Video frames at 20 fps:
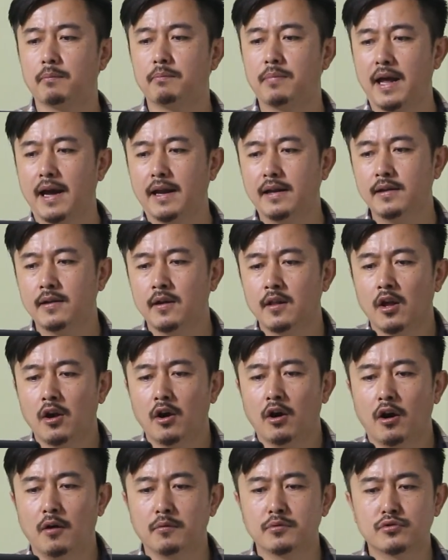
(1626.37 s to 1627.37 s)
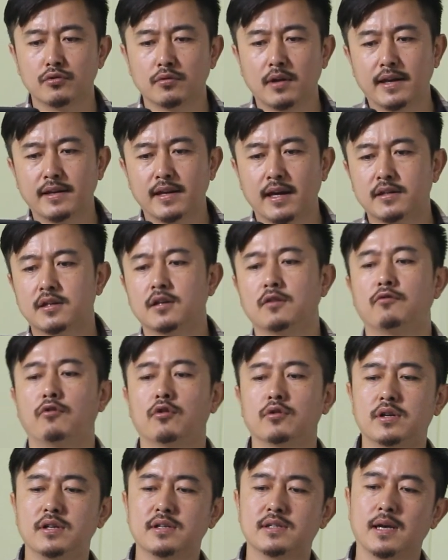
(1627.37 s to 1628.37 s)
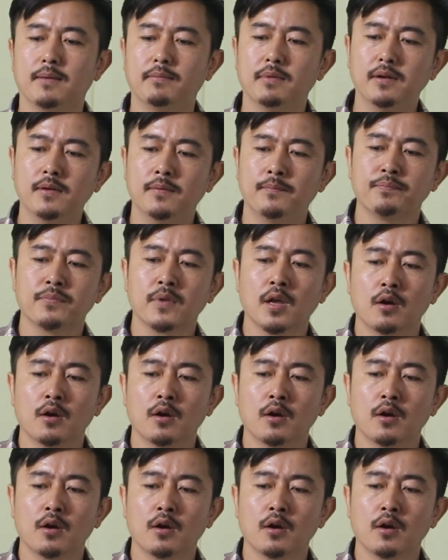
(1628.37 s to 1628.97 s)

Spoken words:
Plan of July 1947,